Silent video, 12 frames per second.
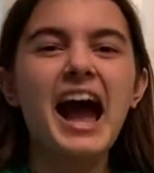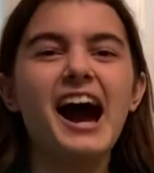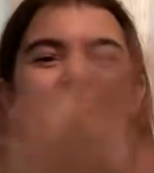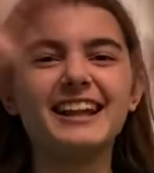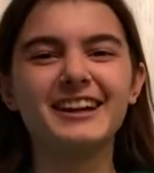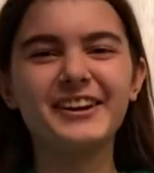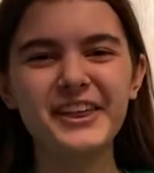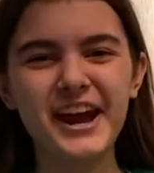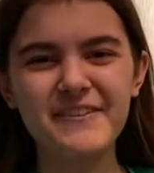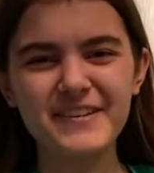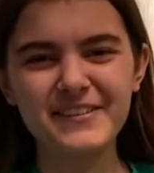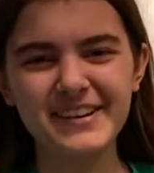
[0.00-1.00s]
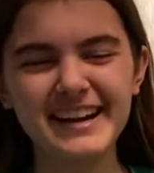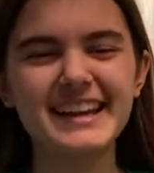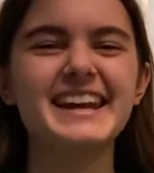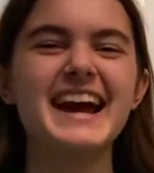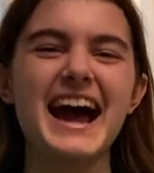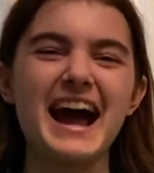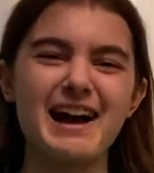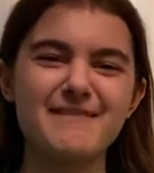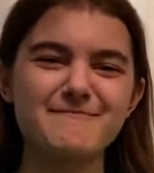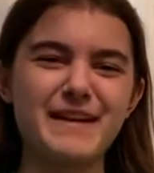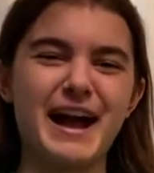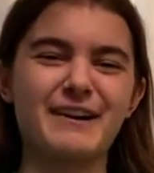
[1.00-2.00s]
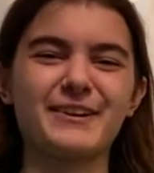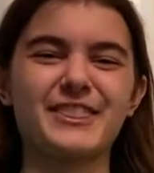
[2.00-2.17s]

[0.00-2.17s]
Hello there everyone! I'm back with